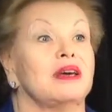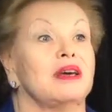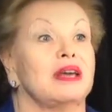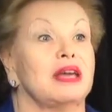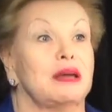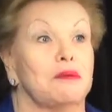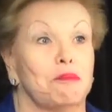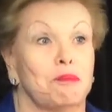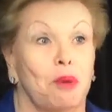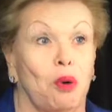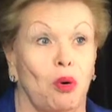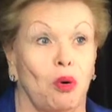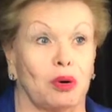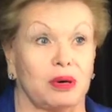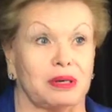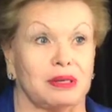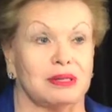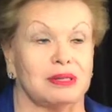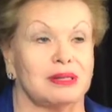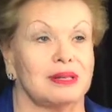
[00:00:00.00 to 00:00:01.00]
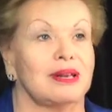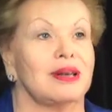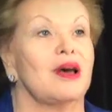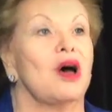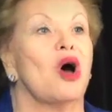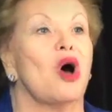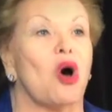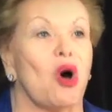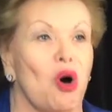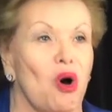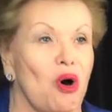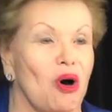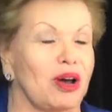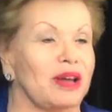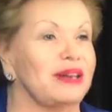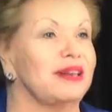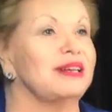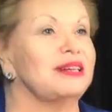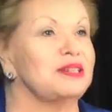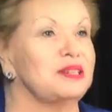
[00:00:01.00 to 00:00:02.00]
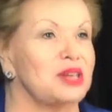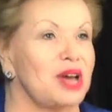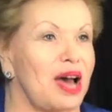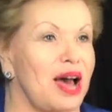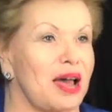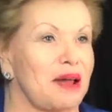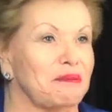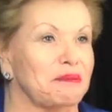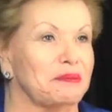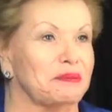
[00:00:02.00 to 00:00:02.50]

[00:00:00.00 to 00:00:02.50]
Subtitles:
important, on time.